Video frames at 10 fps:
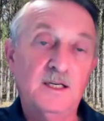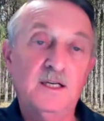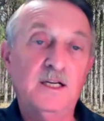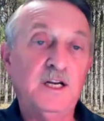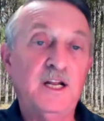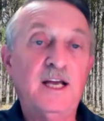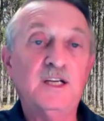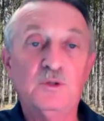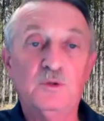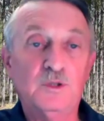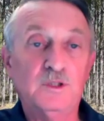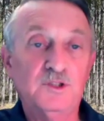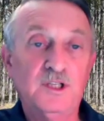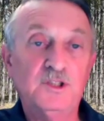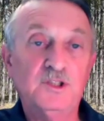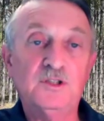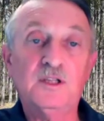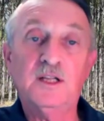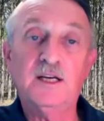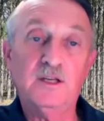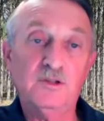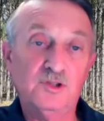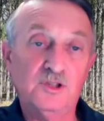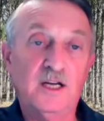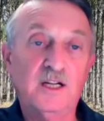any national organizations like the Society